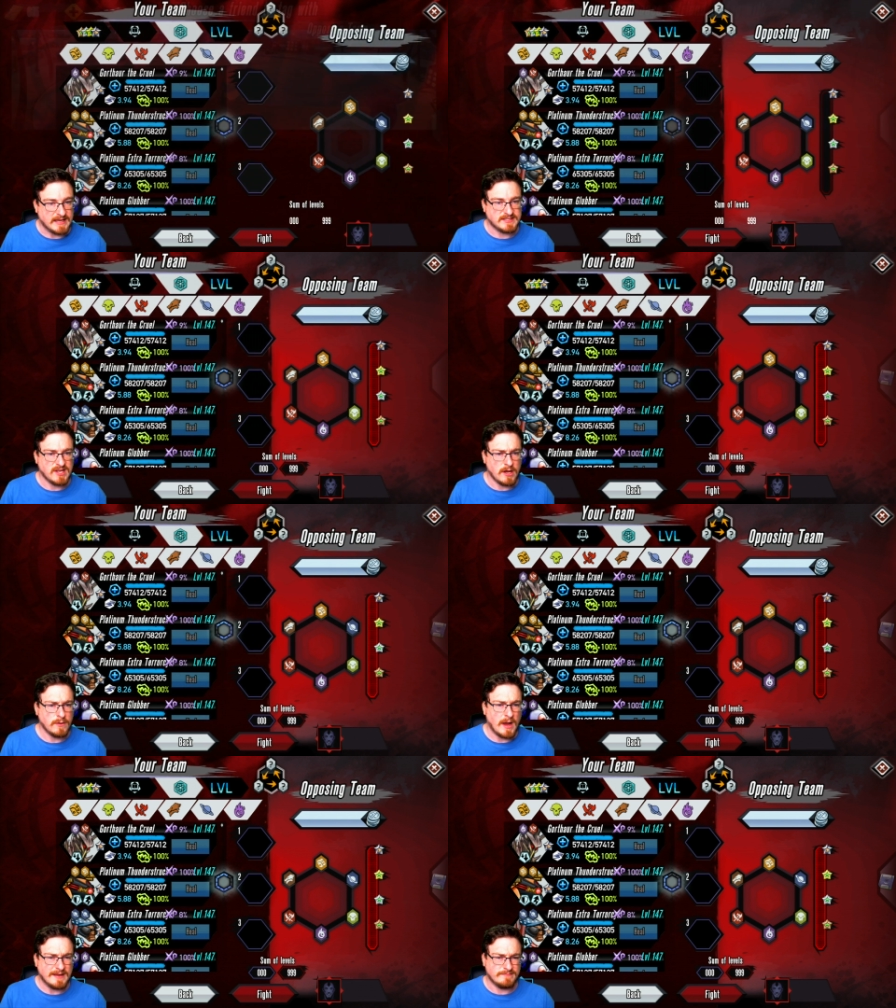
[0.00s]

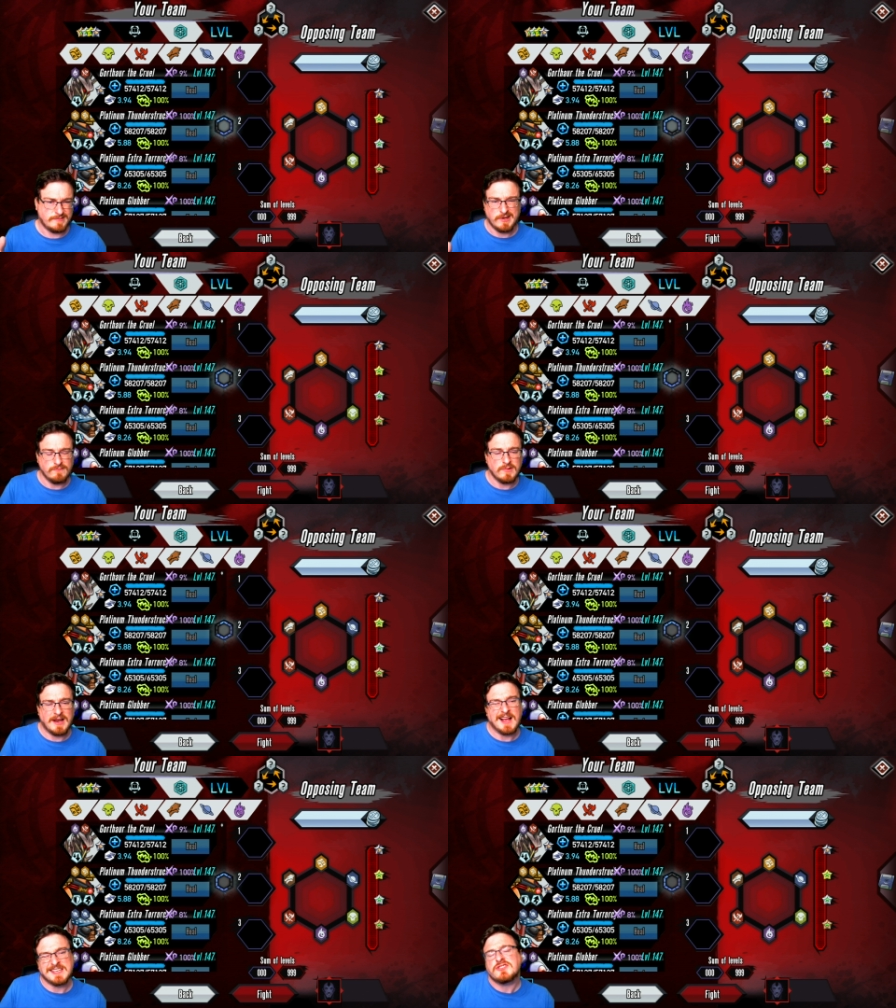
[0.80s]
so I didn't real.
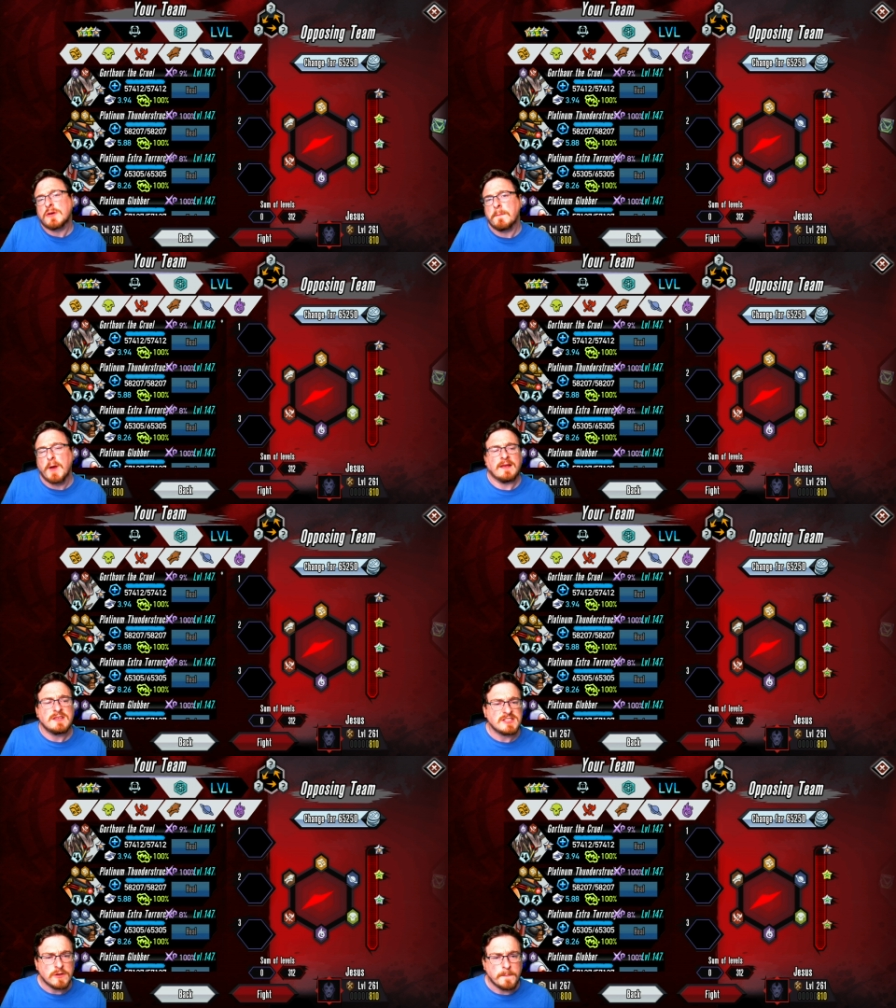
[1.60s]
I just took a break.
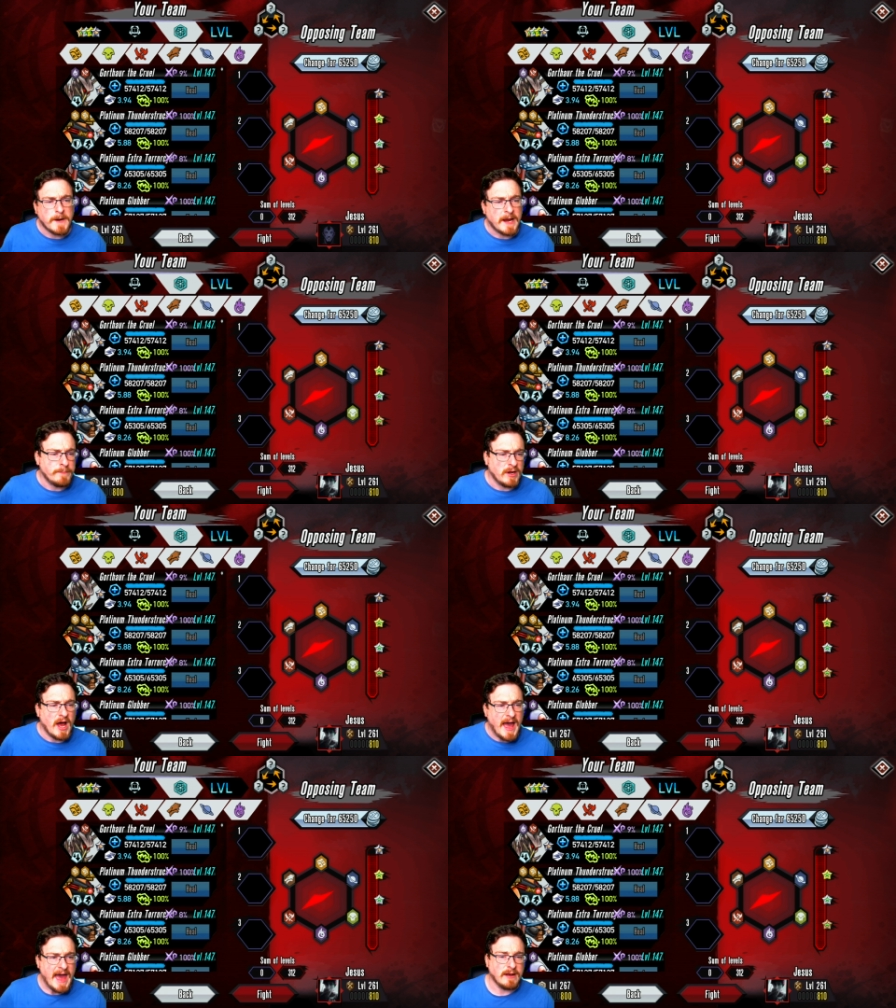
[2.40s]
Just took a break, but
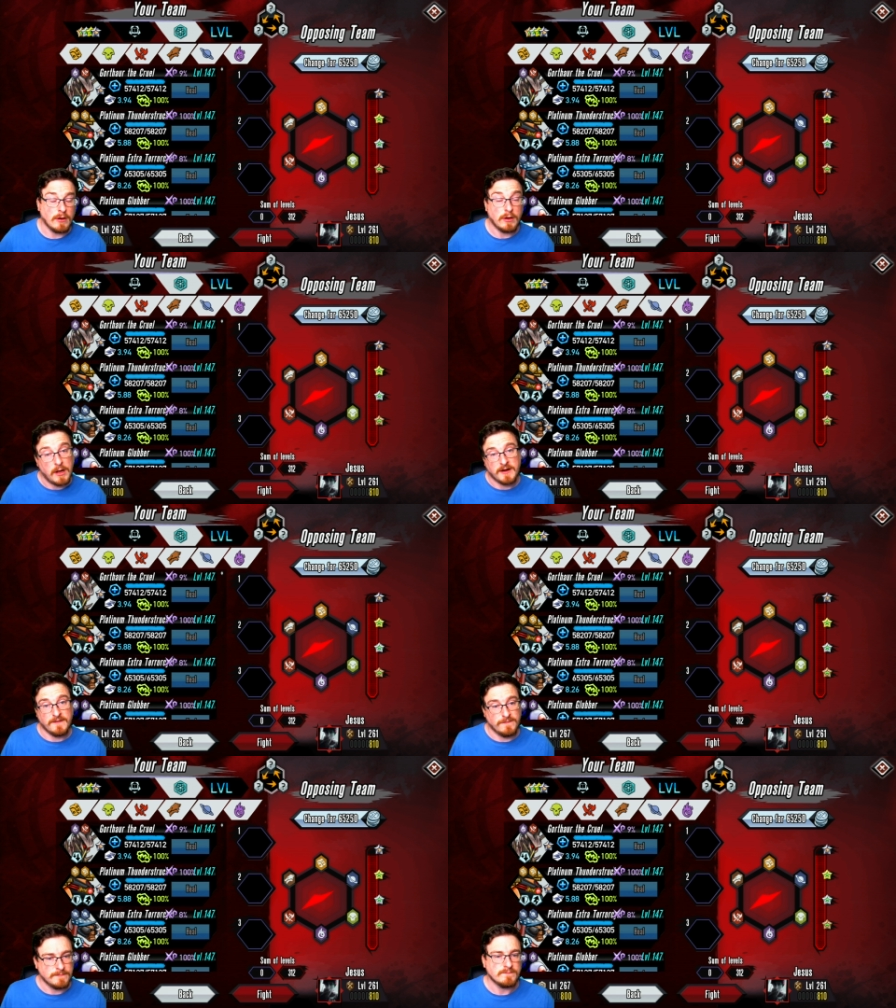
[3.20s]
I had a lot
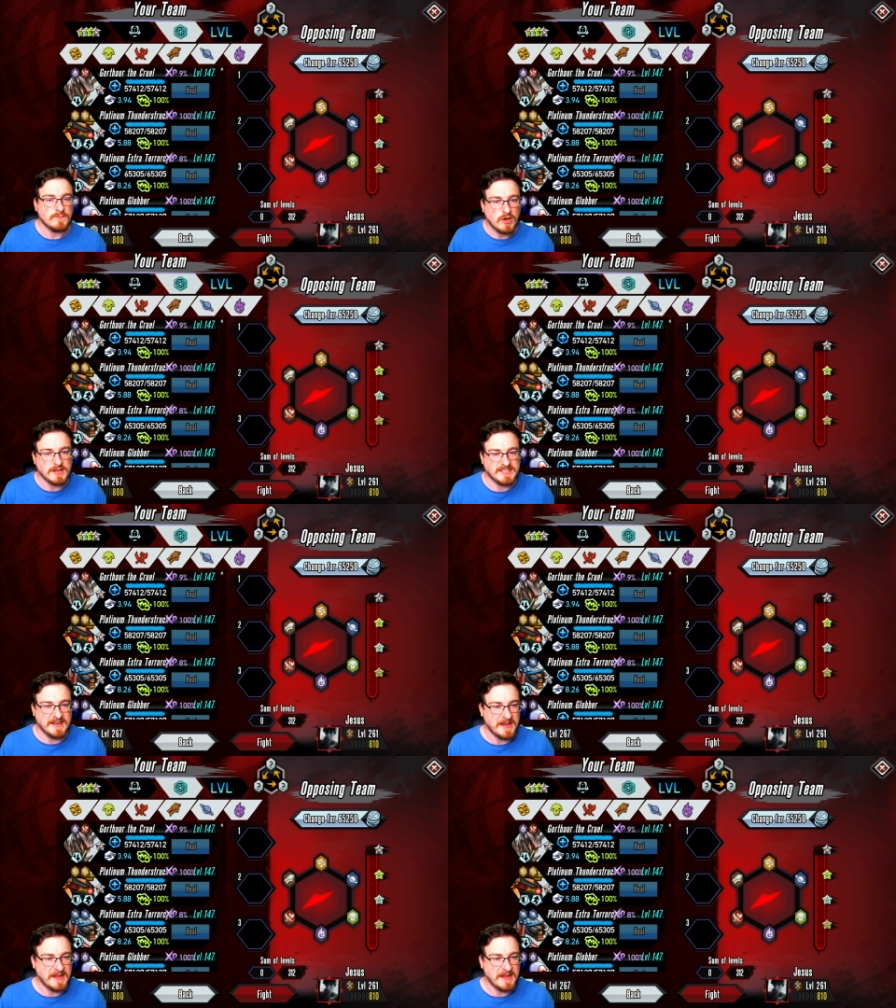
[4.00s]
of content